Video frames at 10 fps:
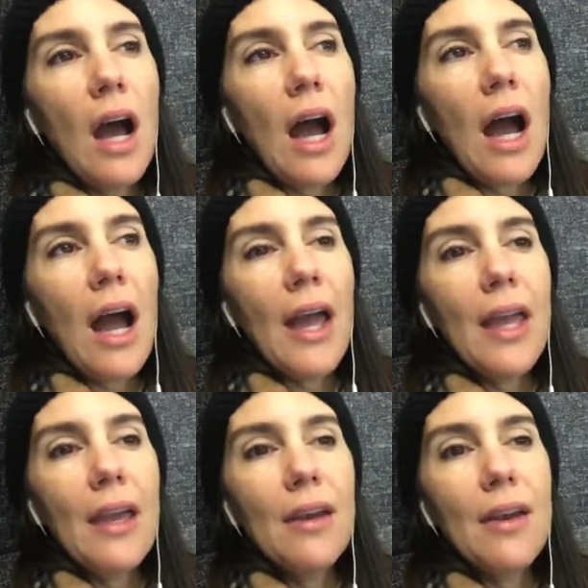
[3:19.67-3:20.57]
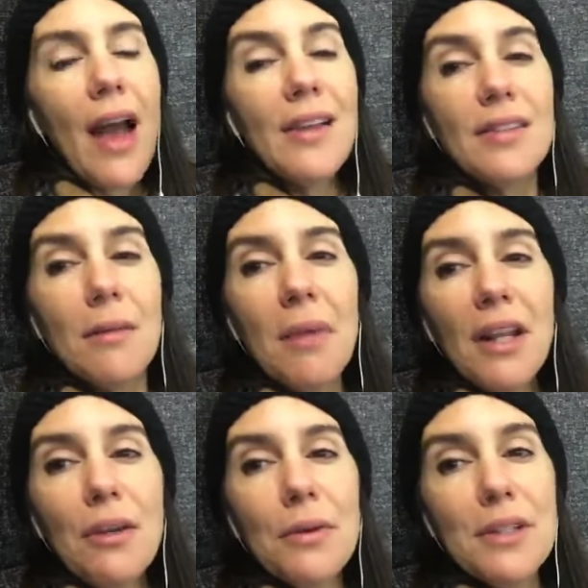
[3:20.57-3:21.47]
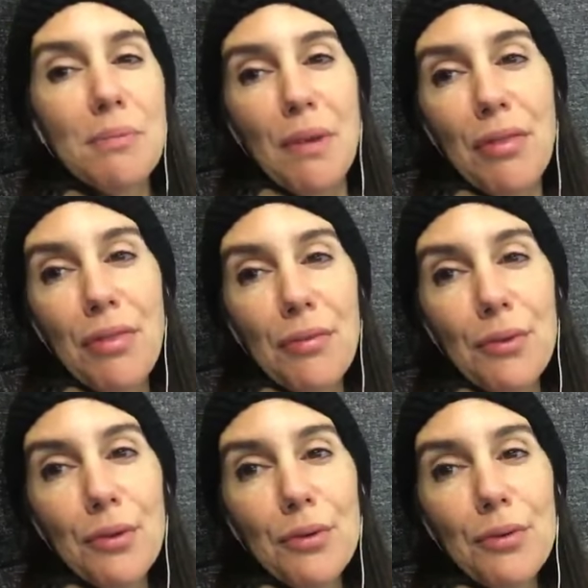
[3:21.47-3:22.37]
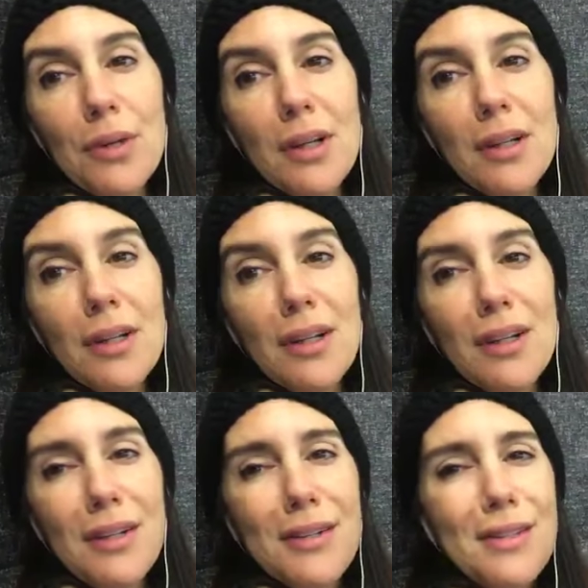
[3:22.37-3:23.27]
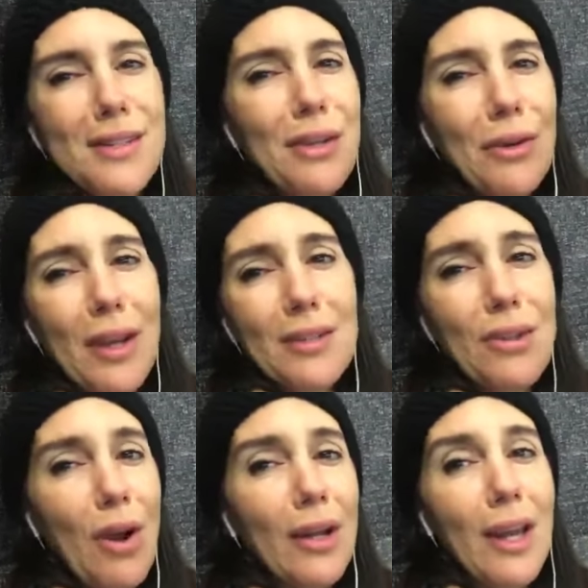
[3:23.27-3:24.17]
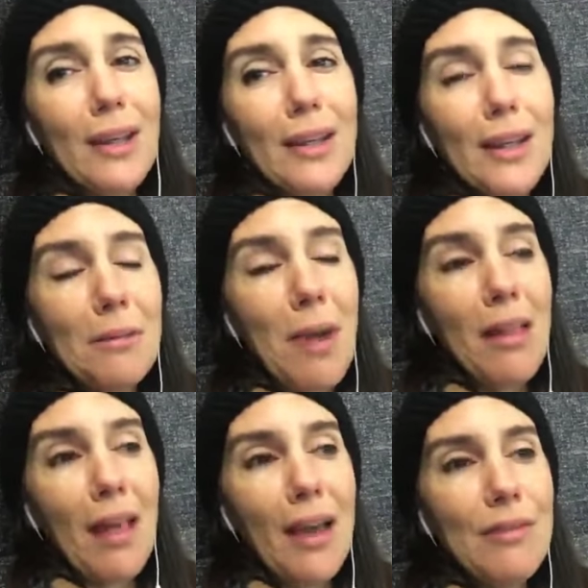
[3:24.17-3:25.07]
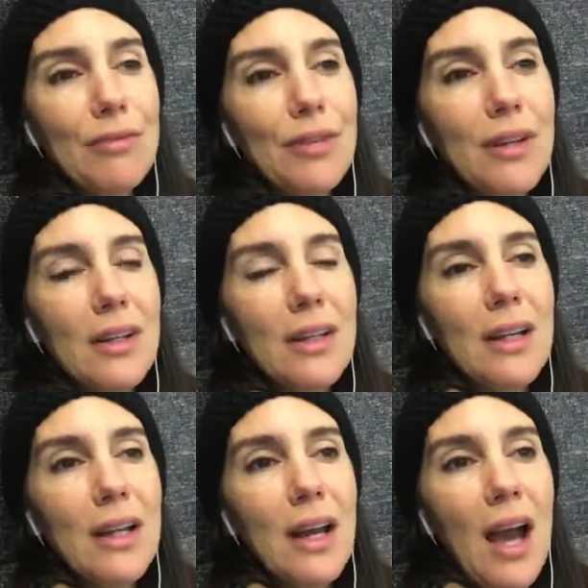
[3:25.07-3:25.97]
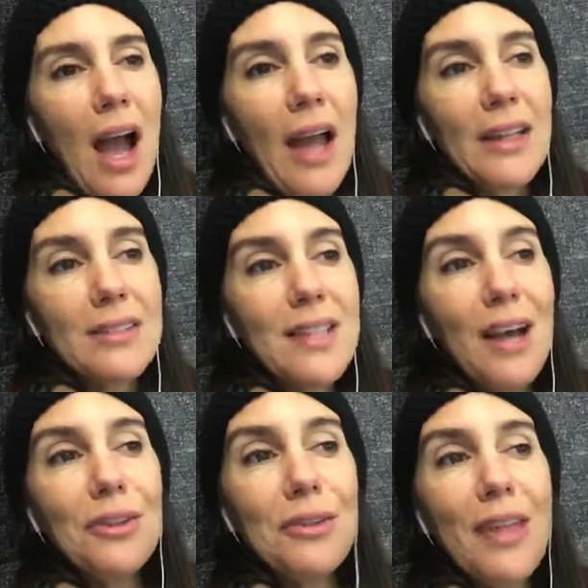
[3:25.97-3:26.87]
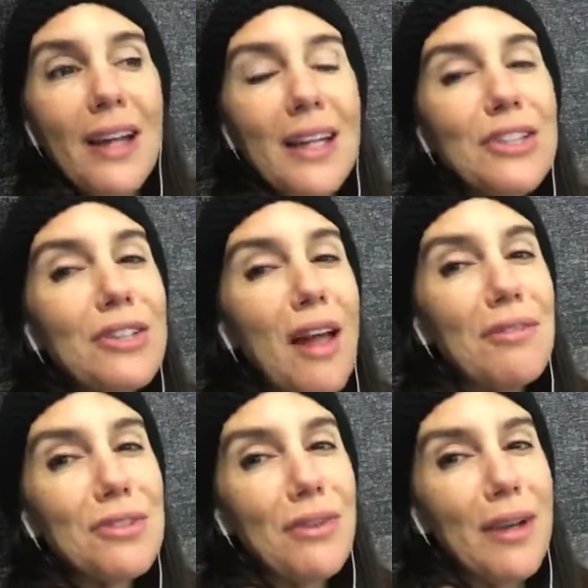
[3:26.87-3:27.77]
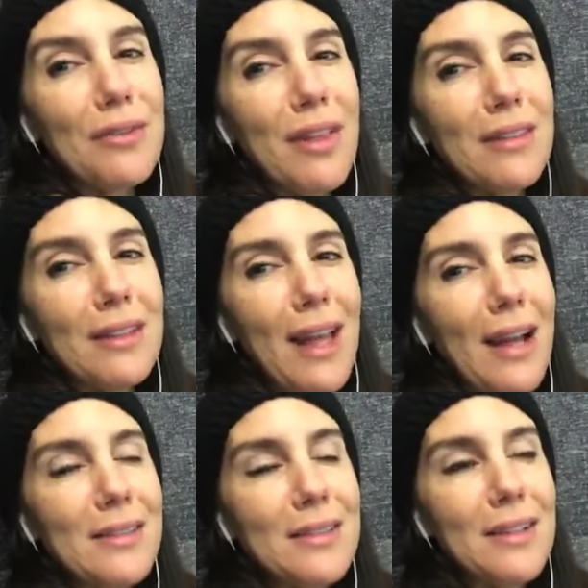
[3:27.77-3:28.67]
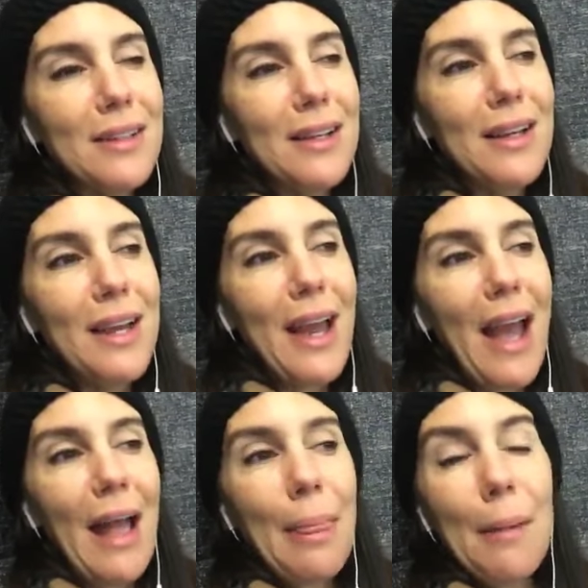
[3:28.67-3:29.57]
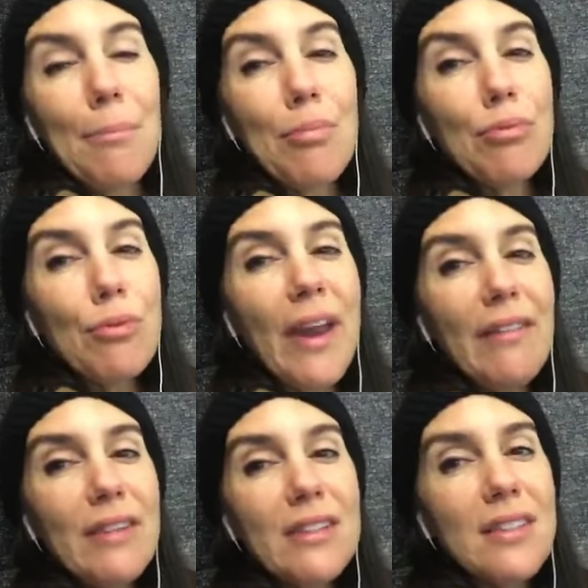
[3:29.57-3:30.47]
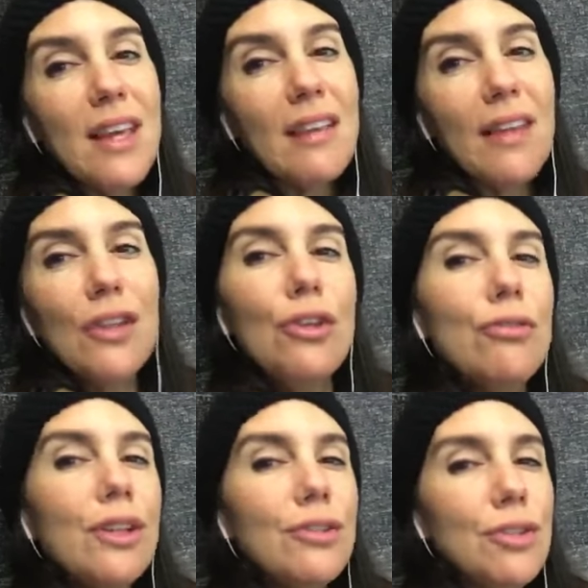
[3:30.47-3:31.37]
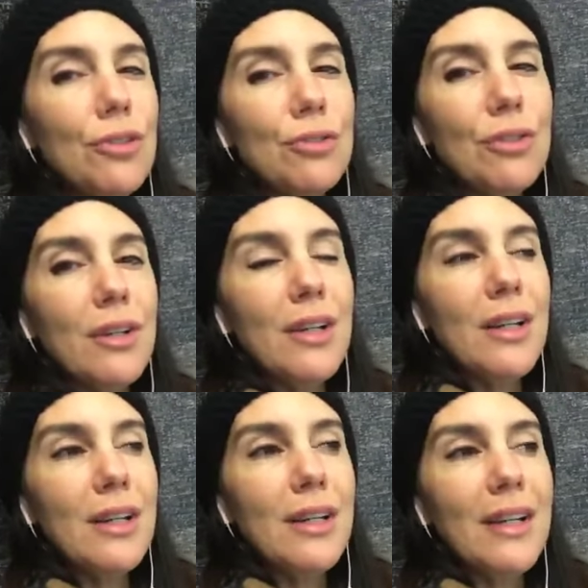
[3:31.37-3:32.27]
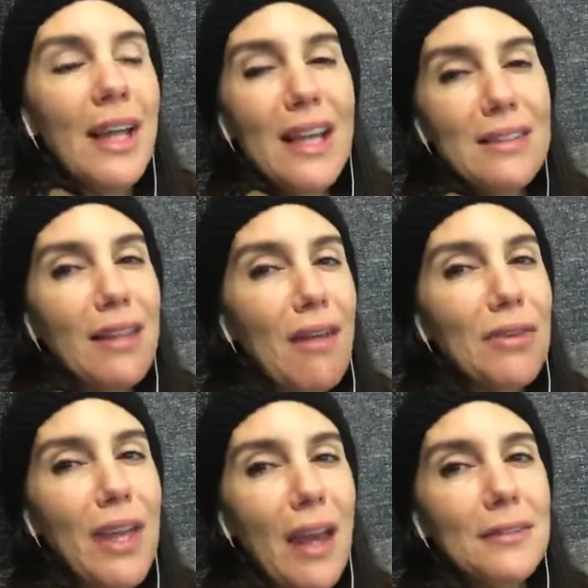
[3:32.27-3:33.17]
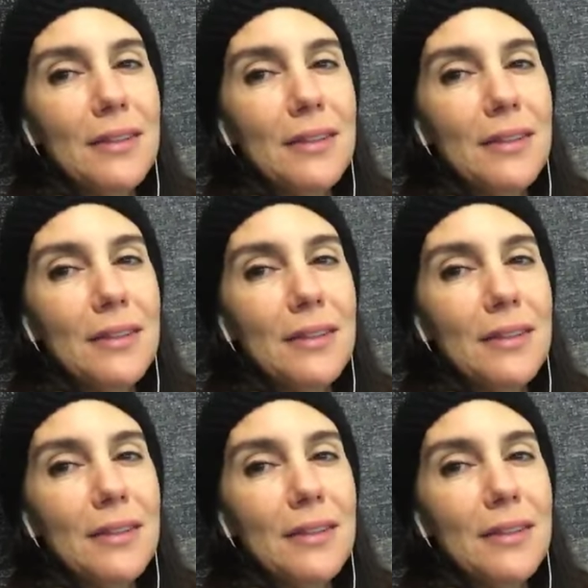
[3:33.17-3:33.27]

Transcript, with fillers: I, as somebody who has been through serious heartache in my life, I can tell you that each love is greater than the last. And the bravest thing that you can do is love again.